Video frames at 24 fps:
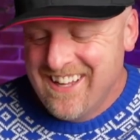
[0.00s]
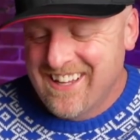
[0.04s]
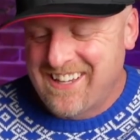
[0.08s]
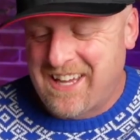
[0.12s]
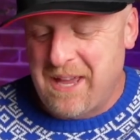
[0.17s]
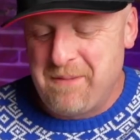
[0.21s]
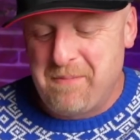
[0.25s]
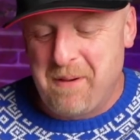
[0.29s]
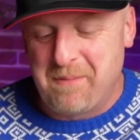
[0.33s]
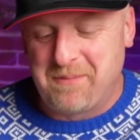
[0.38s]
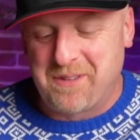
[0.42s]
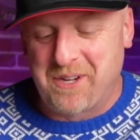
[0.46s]

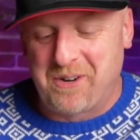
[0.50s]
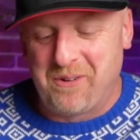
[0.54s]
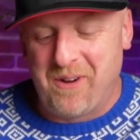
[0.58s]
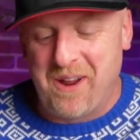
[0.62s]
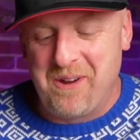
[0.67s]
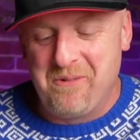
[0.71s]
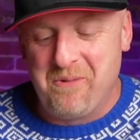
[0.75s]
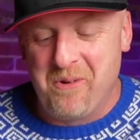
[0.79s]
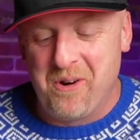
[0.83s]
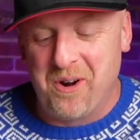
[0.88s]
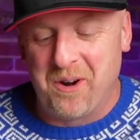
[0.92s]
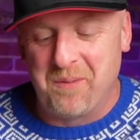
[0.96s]
Keep up the
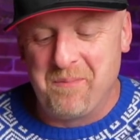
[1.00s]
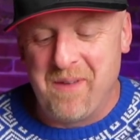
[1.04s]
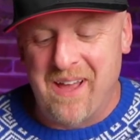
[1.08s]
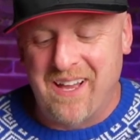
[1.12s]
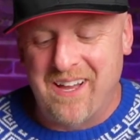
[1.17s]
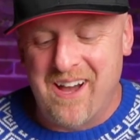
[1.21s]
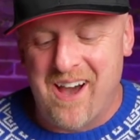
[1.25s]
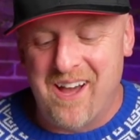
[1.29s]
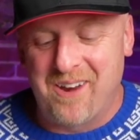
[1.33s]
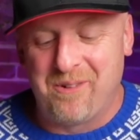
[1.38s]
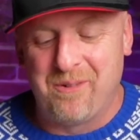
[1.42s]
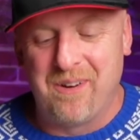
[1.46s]
great work. May
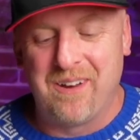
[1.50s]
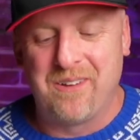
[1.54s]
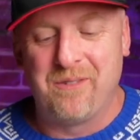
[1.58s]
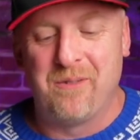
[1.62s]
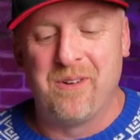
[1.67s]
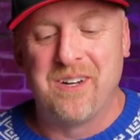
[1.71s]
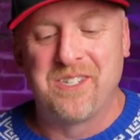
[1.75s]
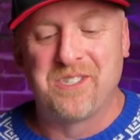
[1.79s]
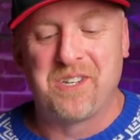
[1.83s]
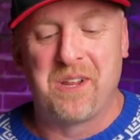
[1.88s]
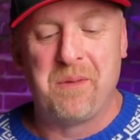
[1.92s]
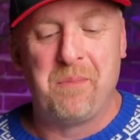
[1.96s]
God
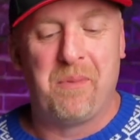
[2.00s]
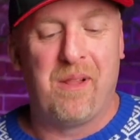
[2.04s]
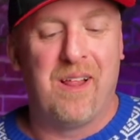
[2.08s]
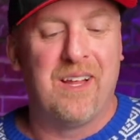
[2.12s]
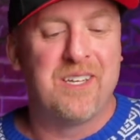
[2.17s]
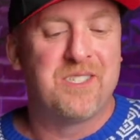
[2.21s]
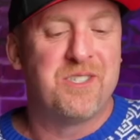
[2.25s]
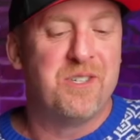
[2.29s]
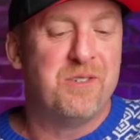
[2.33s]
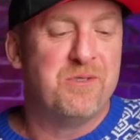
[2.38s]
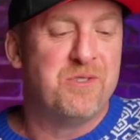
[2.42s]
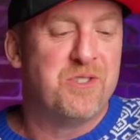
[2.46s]
richly
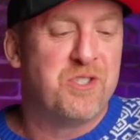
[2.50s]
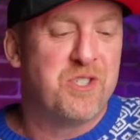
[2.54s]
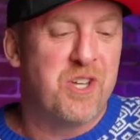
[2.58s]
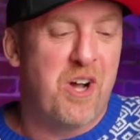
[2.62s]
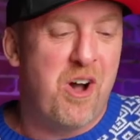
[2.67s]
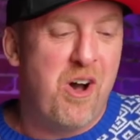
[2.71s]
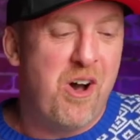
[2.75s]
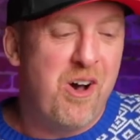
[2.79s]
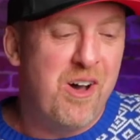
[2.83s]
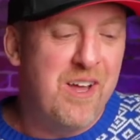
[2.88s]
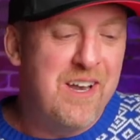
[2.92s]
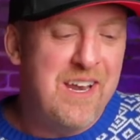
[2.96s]
bless you.
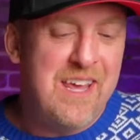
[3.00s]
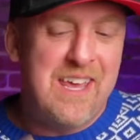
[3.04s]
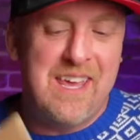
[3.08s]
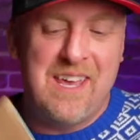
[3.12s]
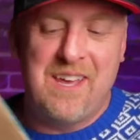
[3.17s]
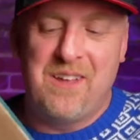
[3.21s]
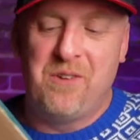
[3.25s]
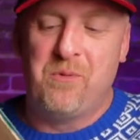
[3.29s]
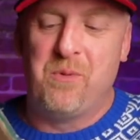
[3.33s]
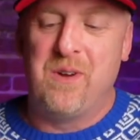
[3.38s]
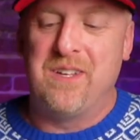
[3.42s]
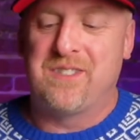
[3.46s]
John
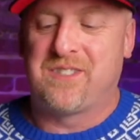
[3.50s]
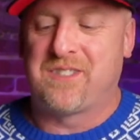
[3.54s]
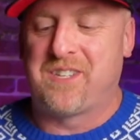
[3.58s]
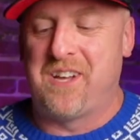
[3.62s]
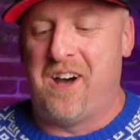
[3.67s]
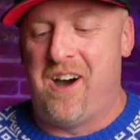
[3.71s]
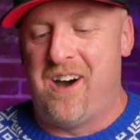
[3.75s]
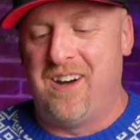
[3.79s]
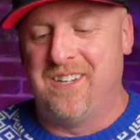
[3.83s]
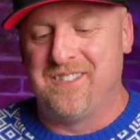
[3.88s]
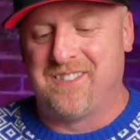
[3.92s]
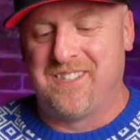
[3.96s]
in
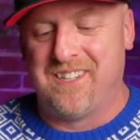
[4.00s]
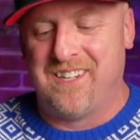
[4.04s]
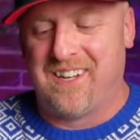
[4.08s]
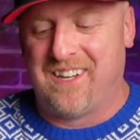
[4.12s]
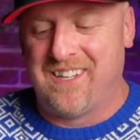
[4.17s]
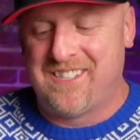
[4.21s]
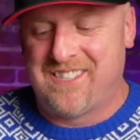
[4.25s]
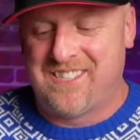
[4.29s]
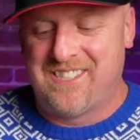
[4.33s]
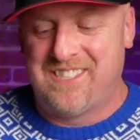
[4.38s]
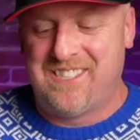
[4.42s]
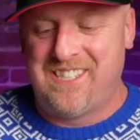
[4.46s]
Wisconsin.
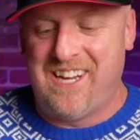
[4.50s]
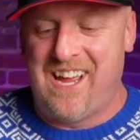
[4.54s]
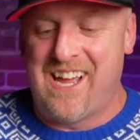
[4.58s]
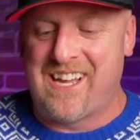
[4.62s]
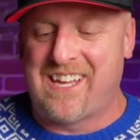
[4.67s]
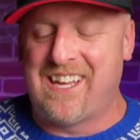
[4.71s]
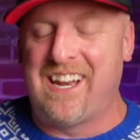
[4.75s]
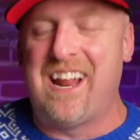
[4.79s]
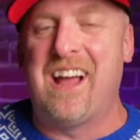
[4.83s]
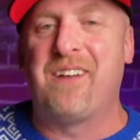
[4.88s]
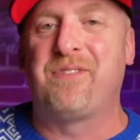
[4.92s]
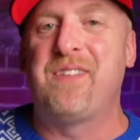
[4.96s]
Let's check
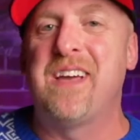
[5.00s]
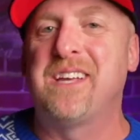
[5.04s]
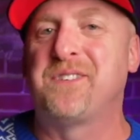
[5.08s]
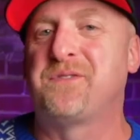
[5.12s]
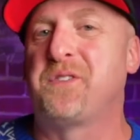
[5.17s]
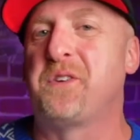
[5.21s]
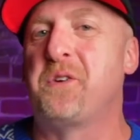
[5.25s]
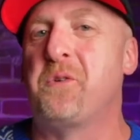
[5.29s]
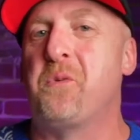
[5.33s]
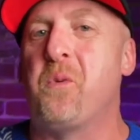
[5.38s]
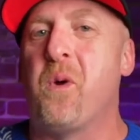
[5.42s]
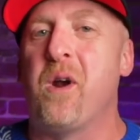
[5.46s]
it out. Thanks
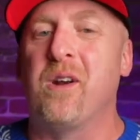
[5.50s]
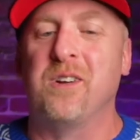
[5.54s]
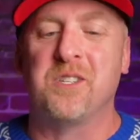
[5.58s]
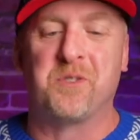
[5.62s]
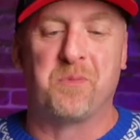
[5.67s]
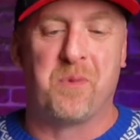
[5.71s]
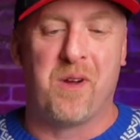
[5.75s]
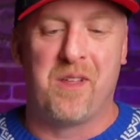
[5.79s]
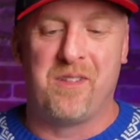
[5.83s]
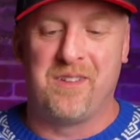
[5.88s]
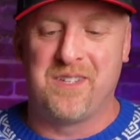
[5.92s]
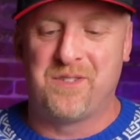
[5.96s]
for your words,
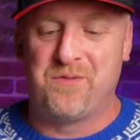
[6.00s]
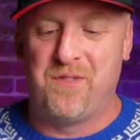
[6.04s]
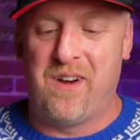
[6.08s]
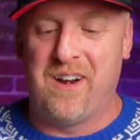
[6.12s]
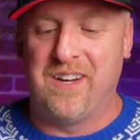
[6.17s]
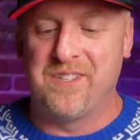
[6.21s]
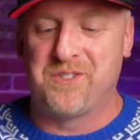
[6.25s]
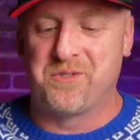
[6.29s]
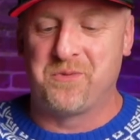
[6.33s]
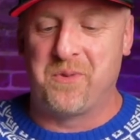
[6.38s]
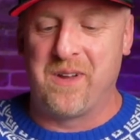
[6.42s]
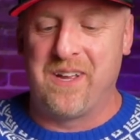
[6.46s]
brother. It's
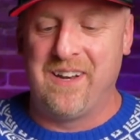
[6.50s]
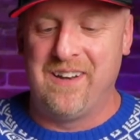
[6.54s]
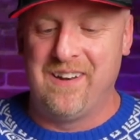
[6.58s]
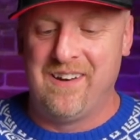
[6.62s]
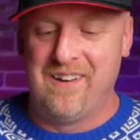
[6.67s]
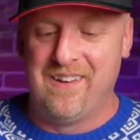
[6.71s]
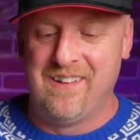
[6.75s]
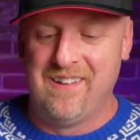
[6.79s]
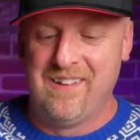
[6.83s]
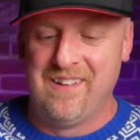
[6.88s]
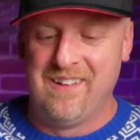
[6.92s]
very sweet.